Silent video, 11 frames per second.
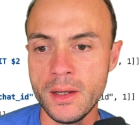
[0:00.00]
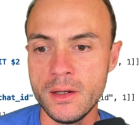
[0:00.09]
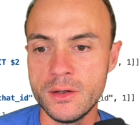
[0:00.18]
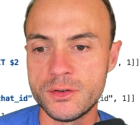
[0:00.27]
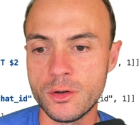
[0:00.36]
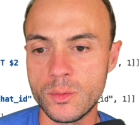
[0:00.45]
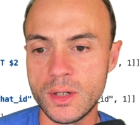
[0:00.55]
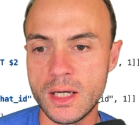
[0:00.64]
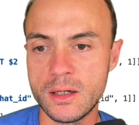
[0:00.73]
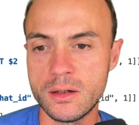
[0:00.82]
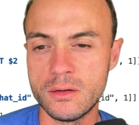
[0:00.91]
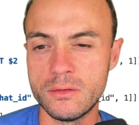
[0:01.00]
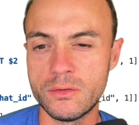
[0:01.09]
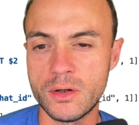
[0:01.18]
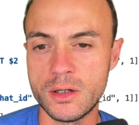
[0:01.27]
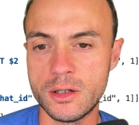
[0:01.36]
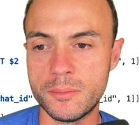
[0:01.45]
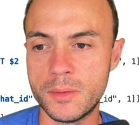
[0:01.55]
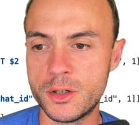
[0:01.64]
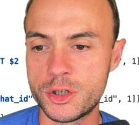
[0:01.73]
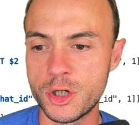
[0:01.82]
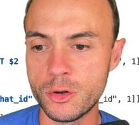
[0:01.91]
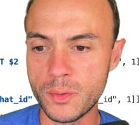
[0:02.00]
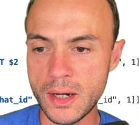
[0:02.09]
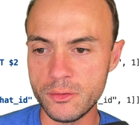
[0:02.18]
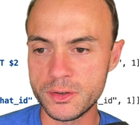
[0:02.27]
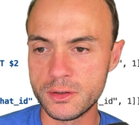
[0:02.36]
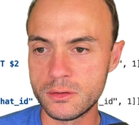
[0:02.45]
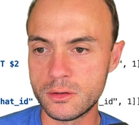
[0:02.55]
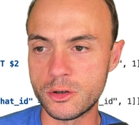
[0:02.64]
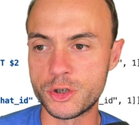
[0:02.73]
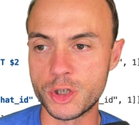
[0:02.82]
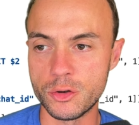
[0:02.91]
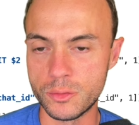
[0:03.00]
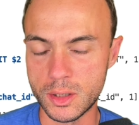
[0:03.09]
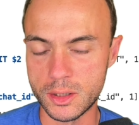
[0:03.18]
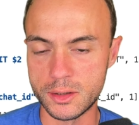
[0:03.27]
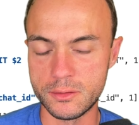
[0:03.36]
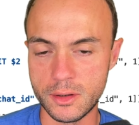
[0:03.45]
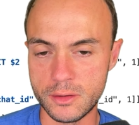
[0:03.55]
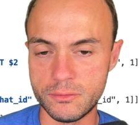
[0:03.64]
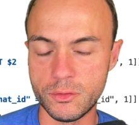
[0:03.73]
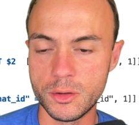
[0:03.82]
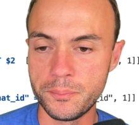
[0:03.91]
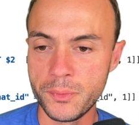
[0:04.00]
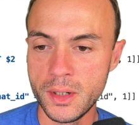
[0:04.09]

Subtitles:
So we have a show route or a show form.